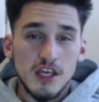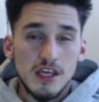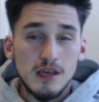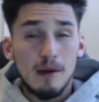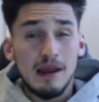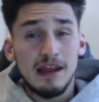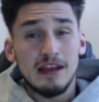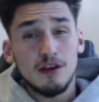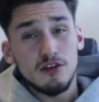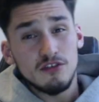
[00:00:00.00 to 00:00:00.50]
you
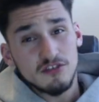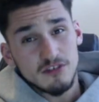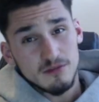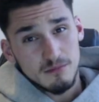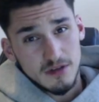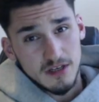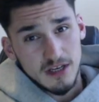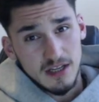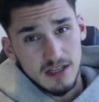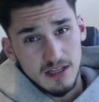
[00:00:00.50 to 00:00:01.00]
may lose
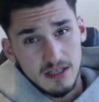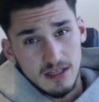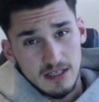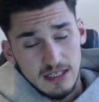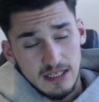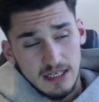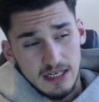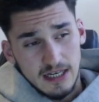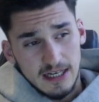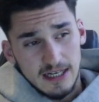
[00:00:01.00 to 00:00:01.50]
some money,
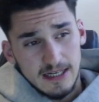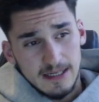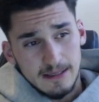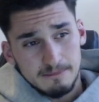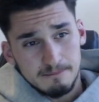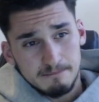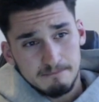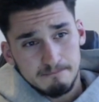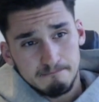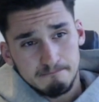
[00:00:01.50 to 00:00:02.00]

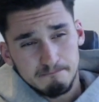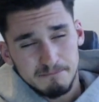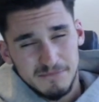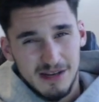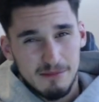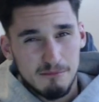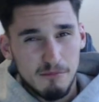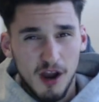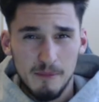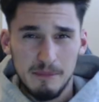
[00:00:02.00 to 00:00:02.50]
but
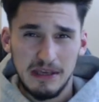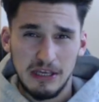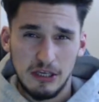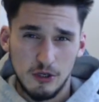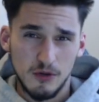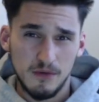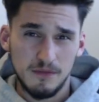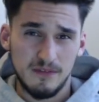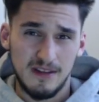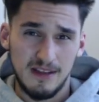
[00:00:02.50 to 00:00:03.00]
it might be a
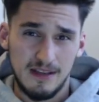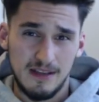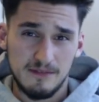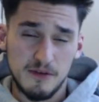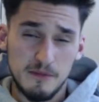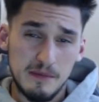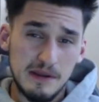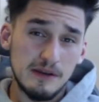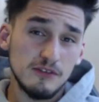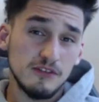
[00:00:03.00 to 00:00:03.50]
good thing.
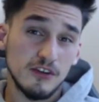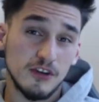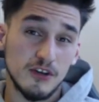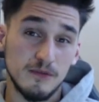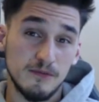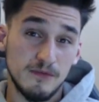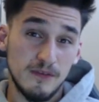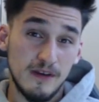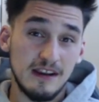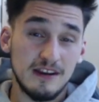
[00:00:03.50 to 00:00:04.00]
For me, it was a
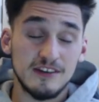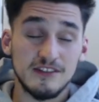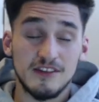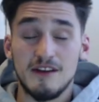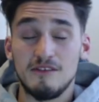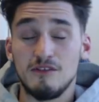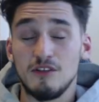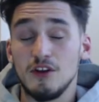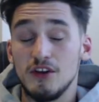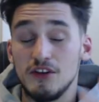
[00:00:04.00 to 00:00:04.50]
good thing because
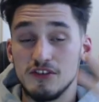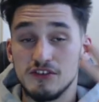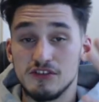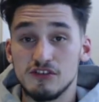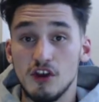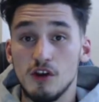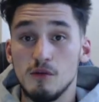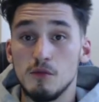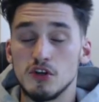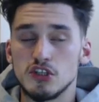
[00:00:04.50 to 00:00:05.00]
I've learned
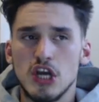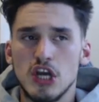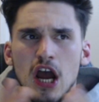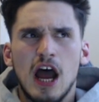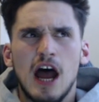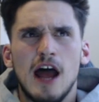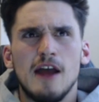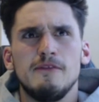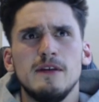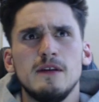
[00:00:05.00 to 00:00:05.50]
so much.
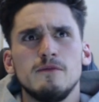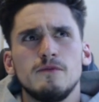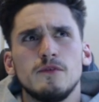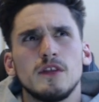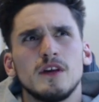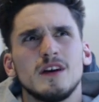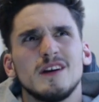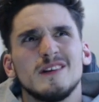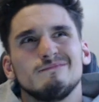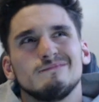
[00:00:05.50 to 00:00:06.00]
I think for
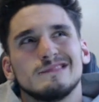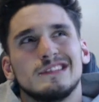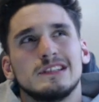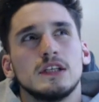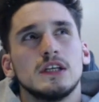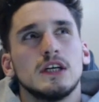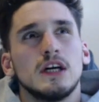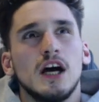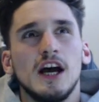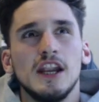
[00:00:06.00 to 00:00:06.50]
the,
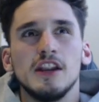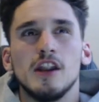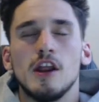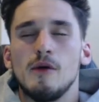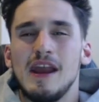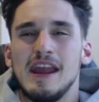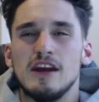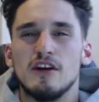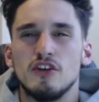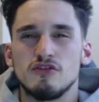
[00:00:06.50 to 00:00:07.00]
I don't
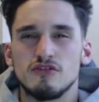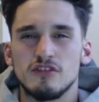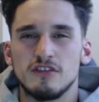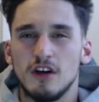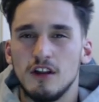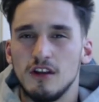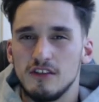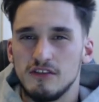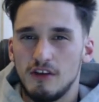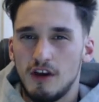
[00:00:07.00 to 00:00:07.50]
know,
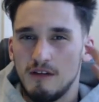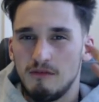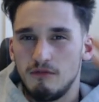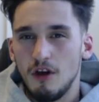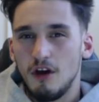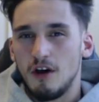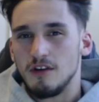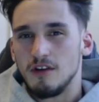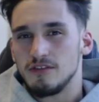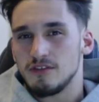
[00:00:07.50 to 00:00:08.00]
$800 I've
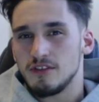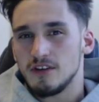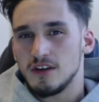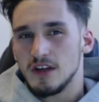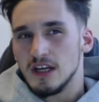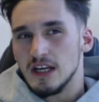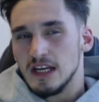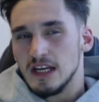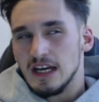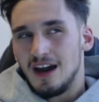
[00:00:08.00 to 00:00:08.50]
lost,
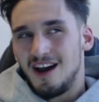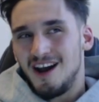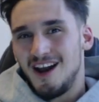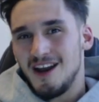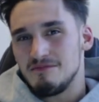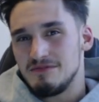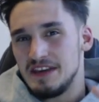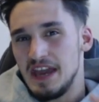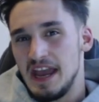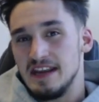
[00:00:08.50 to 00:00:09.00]

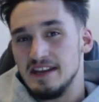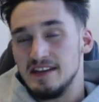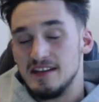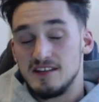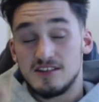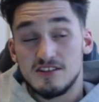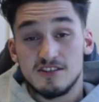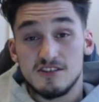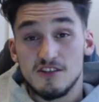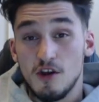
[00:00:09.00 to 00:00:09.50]
I've
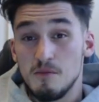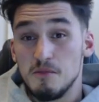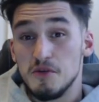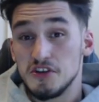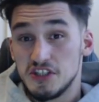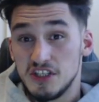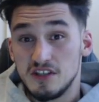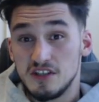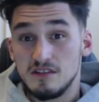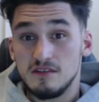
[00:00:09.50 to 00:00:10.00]
gained so
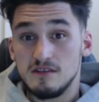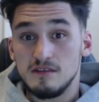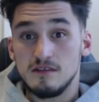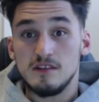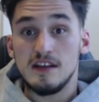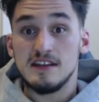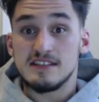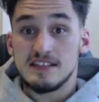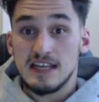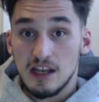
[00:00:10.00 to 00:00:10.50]
much in
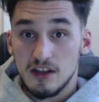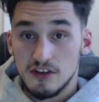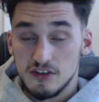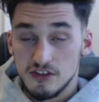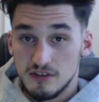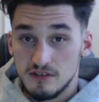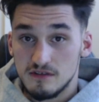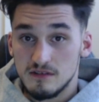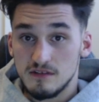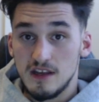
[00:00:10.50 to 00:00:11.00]

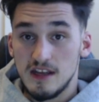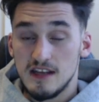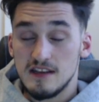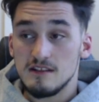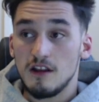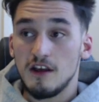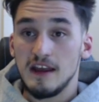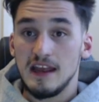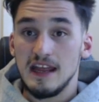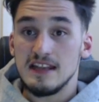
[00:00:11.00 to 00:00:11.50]

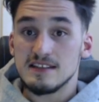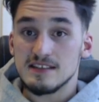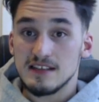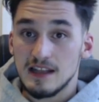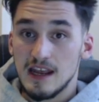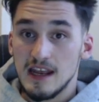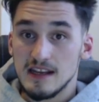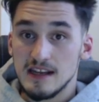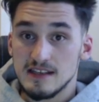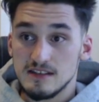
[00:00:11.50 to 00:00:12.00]

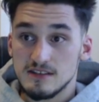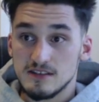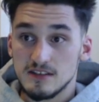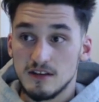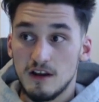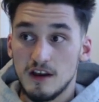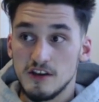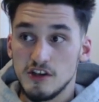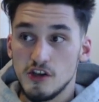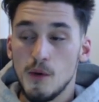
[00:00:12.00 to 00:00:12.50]
intellect, into
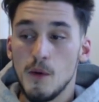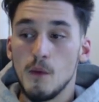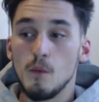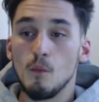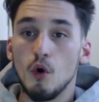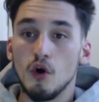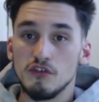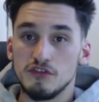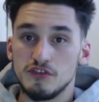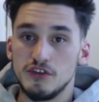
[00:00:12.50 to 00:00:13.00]
like
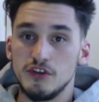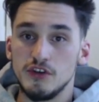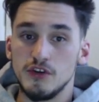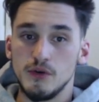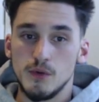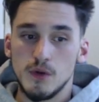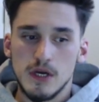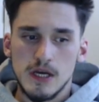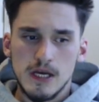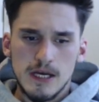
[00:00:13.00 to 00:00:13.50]
knowing what to
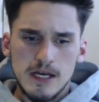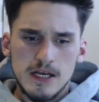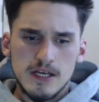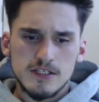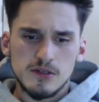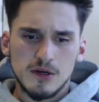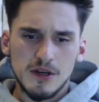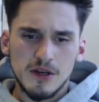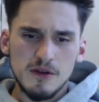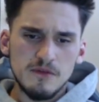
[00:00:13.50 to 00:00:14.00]
do.
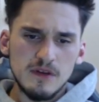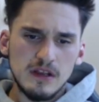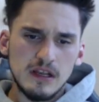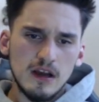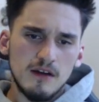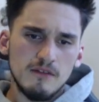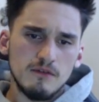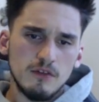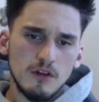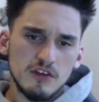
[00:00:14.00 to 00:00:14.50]
So I don't think
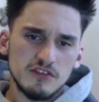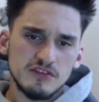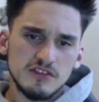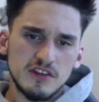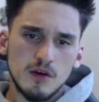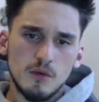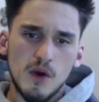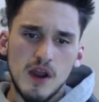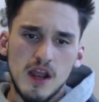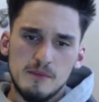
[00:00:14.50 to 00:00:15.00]
I've lost
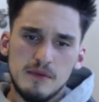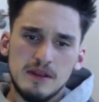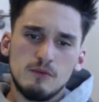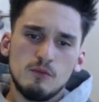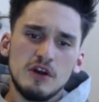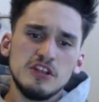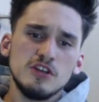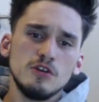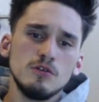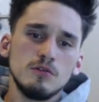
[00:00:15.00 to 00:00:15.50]
in a way. I mean,
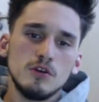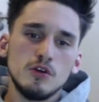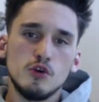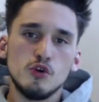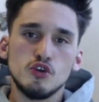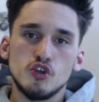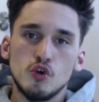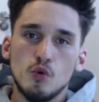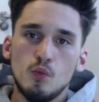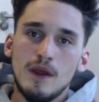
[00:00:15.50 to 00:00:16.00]
when you
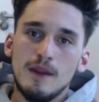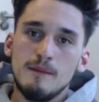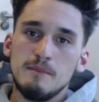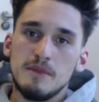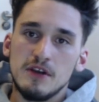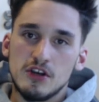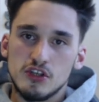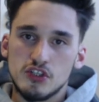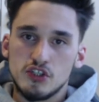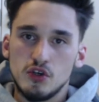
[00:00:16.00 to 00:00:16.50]
lose, you win
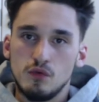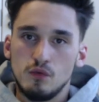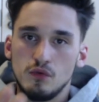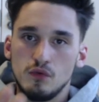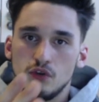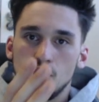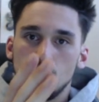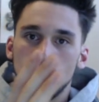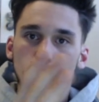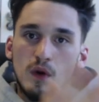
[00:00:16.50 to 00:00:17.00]
because
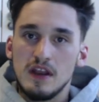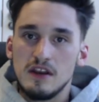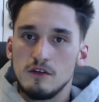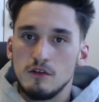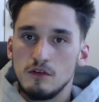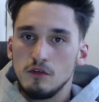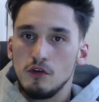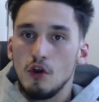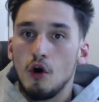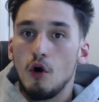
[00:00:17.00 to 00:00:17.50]
you
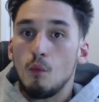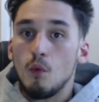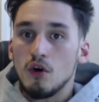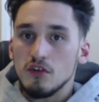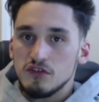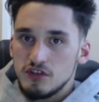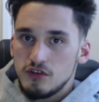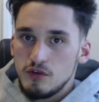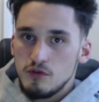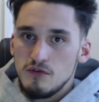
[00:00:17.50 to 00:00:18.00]
win not
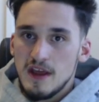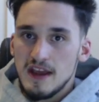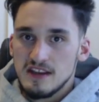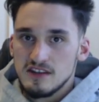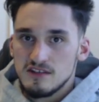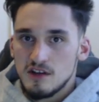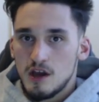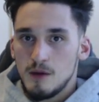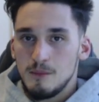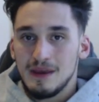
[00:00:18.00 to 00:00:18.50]
what to do
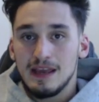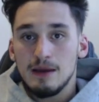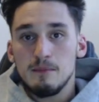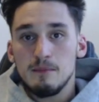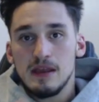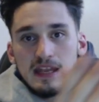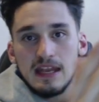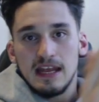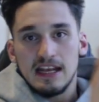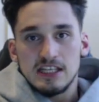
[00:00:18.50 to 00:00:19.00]
next time. It can
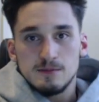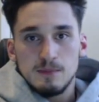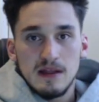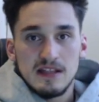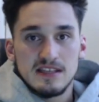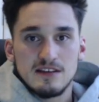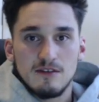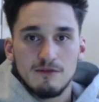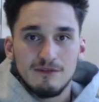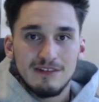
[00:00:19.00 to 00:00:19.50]
be an
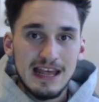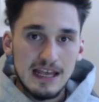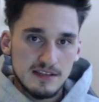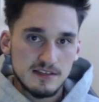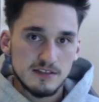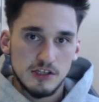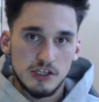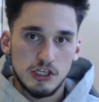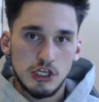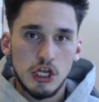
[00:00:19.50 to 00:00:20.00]
expensive
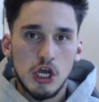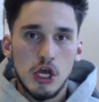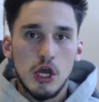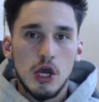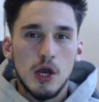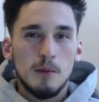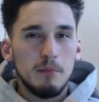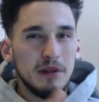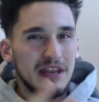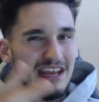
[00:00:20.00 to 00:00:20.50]
lesson,
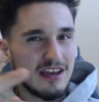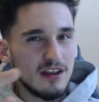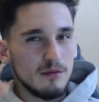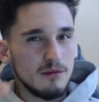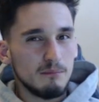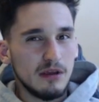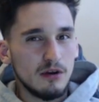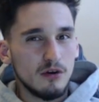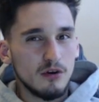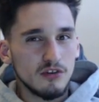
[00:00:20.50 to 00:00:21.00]
but it
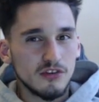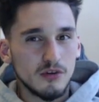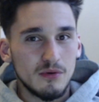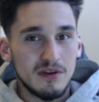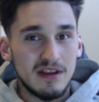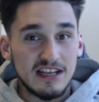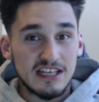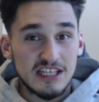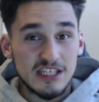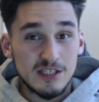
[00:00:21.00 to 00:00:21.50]
can be also
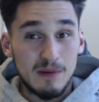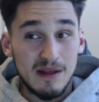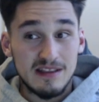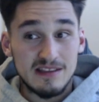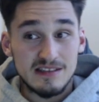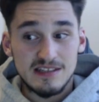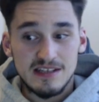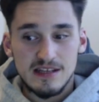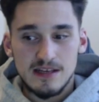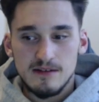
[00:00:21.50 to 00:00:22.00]
an
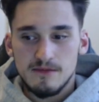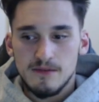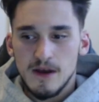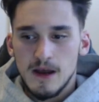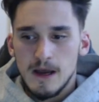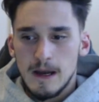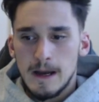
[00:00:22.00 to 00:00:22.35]
expensive